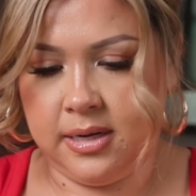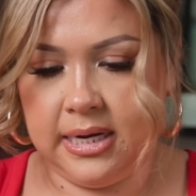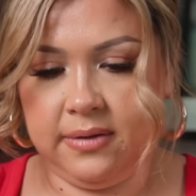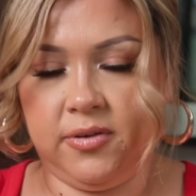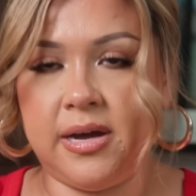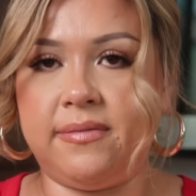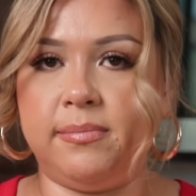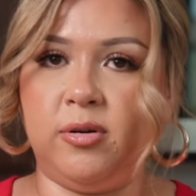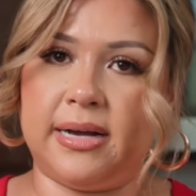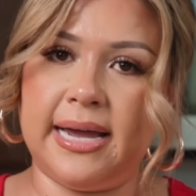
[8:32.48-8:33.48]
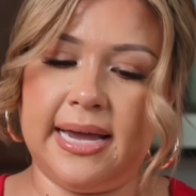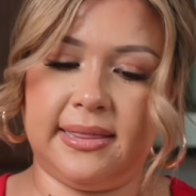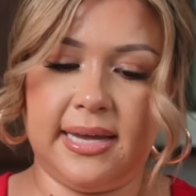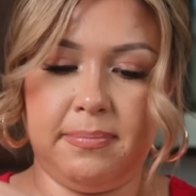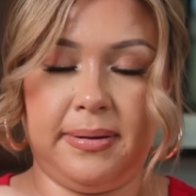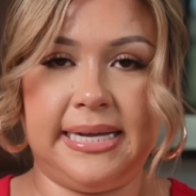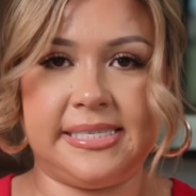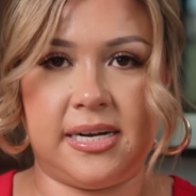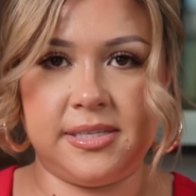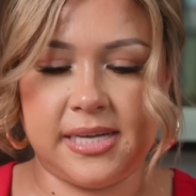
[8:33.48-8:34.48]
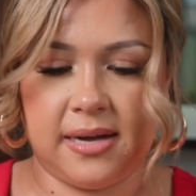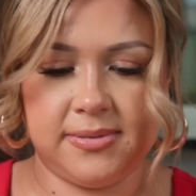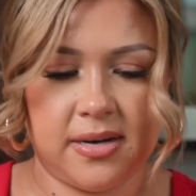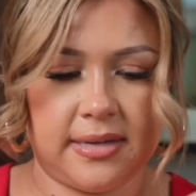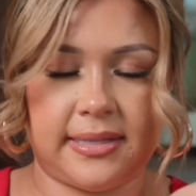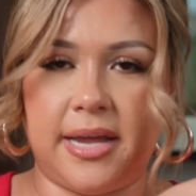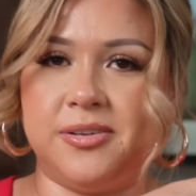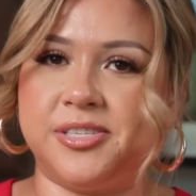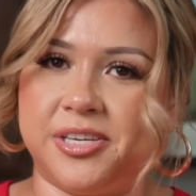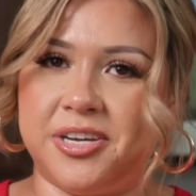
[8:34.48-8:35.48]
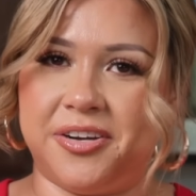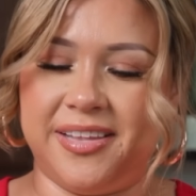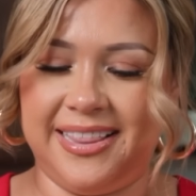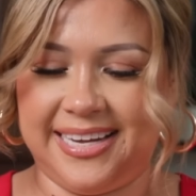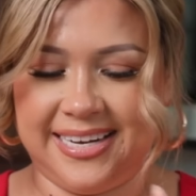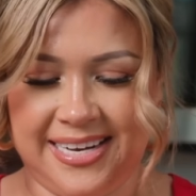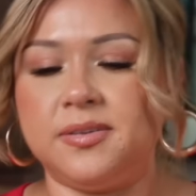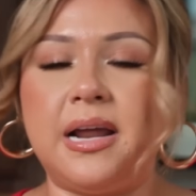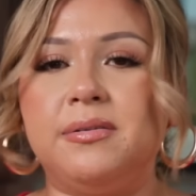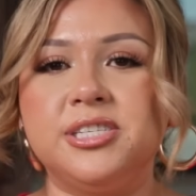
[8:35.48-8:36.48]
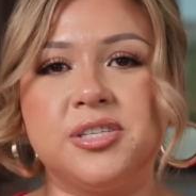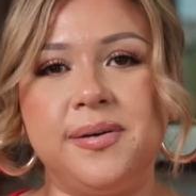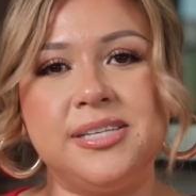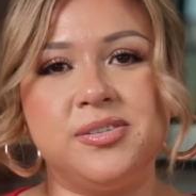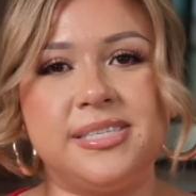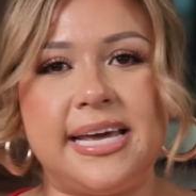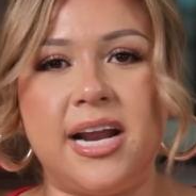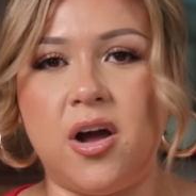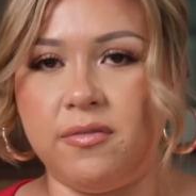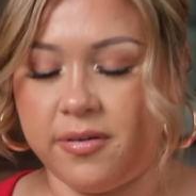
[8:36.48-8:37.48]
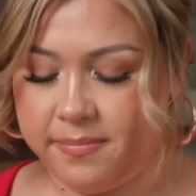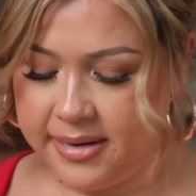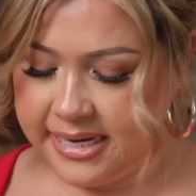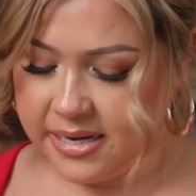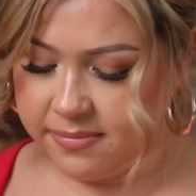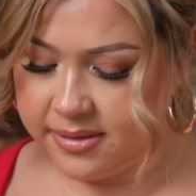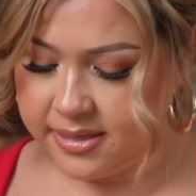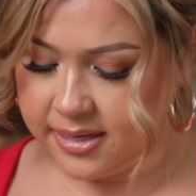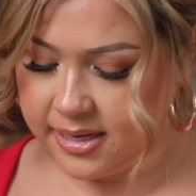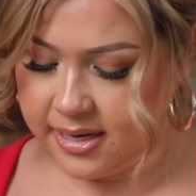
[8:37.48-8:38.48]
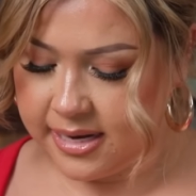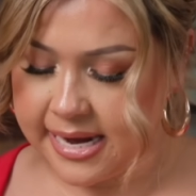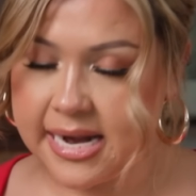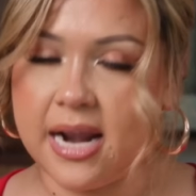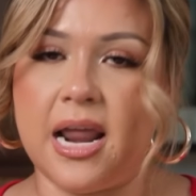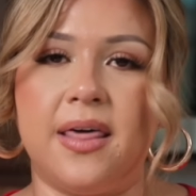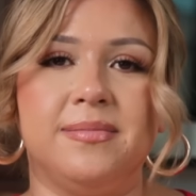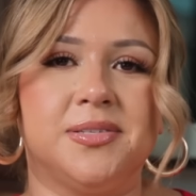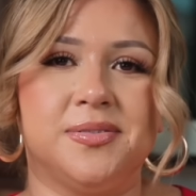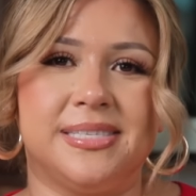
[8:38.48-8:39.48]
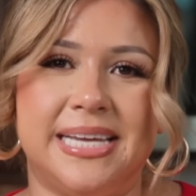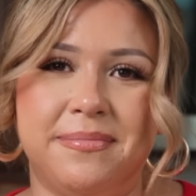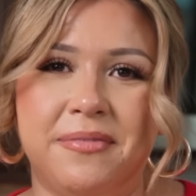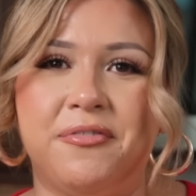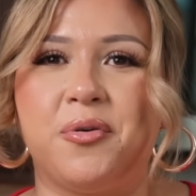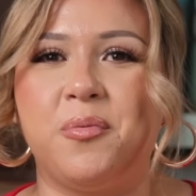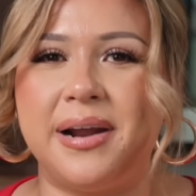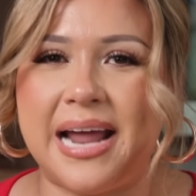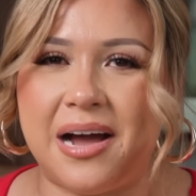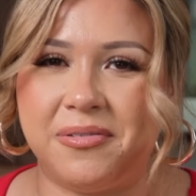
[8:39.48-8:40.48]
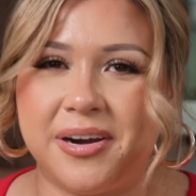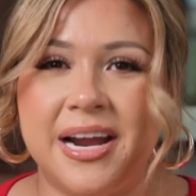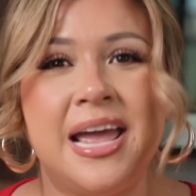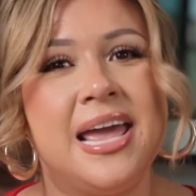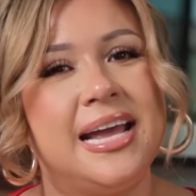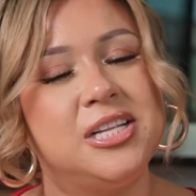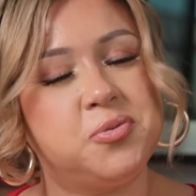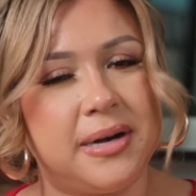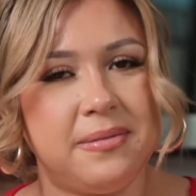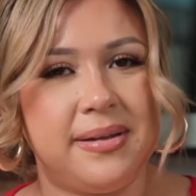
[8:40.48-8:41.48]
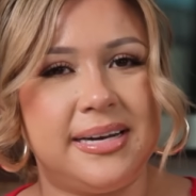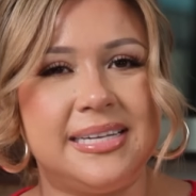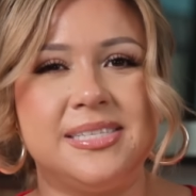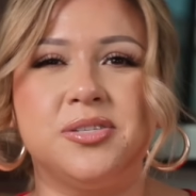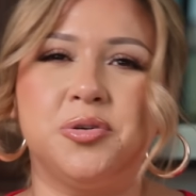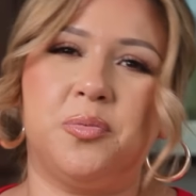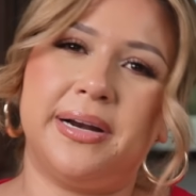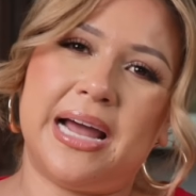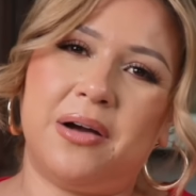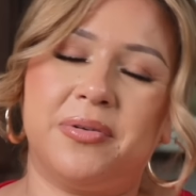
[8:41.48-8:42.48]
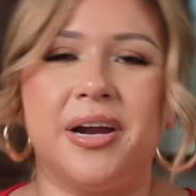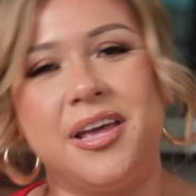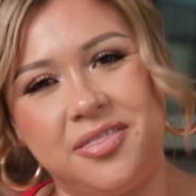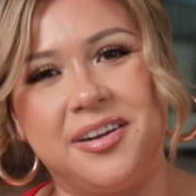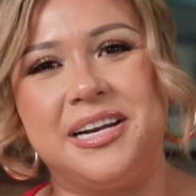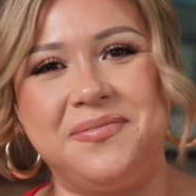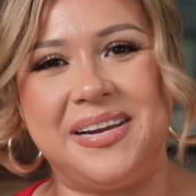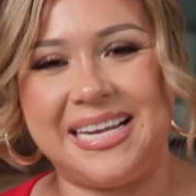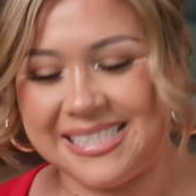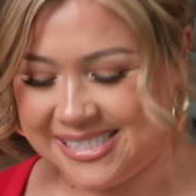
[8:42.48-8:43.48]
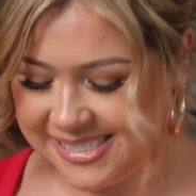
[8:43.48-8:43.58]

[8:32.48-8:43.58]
And if you have a molcajete, place it on top so like that you secure the lid. So now we're just going to set it over medium heat and allow them to steam for 1 hour and 20 minutes to 1 hour and 30 minutes.